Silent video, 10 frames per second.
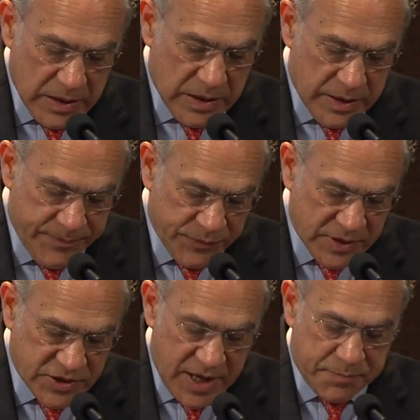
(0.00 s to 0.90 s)

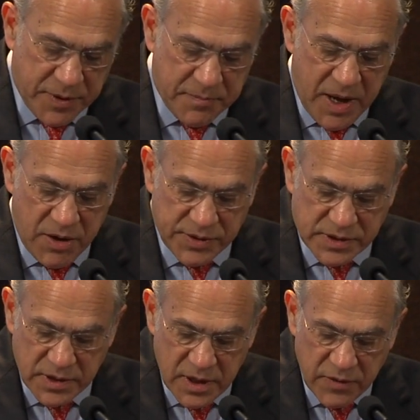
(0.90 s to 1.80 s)
champion
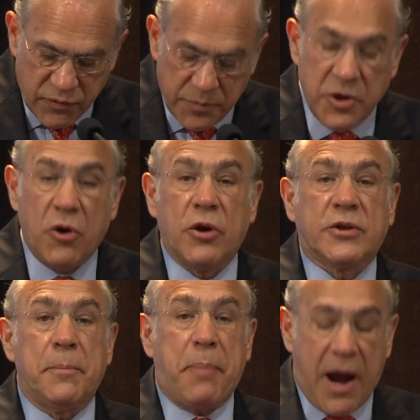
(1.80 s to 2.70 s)
mayors from New
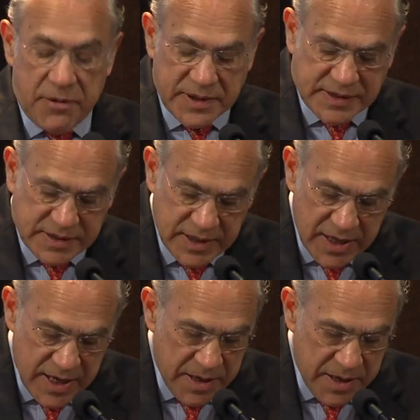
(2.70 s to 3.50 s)
York to Paris,